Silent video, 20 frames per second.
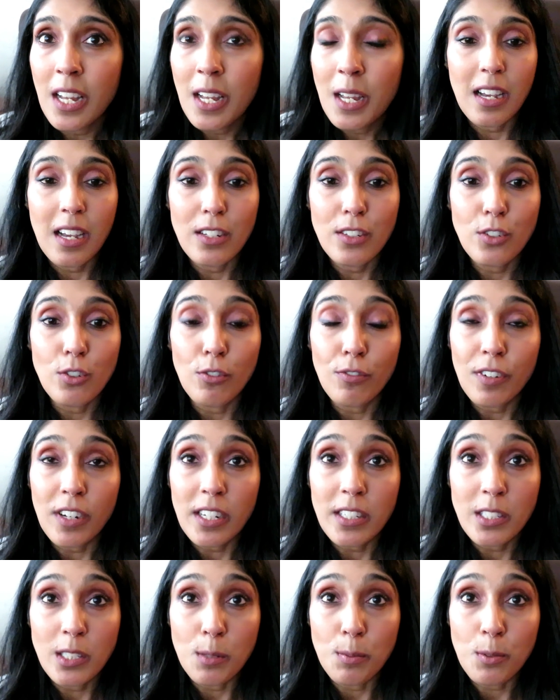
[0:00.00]
Don't
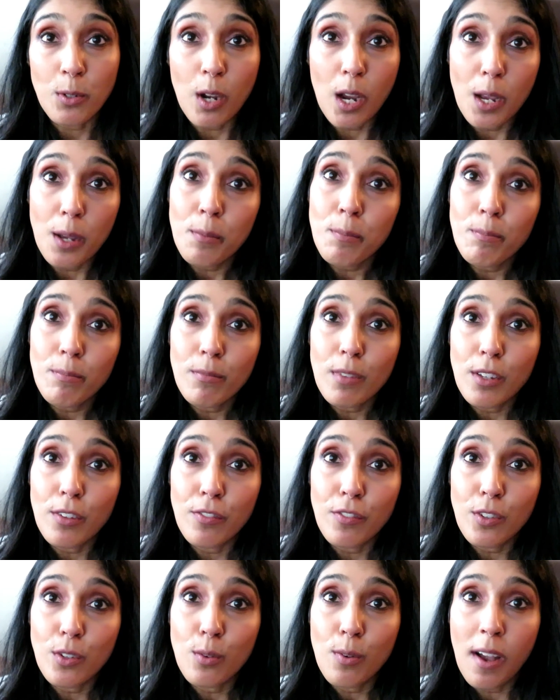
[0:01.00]
forget to subscribe
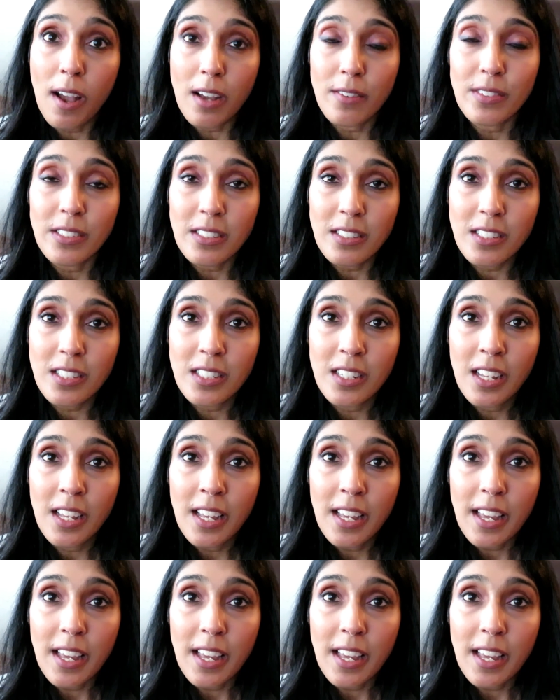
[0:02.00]
if you haven't,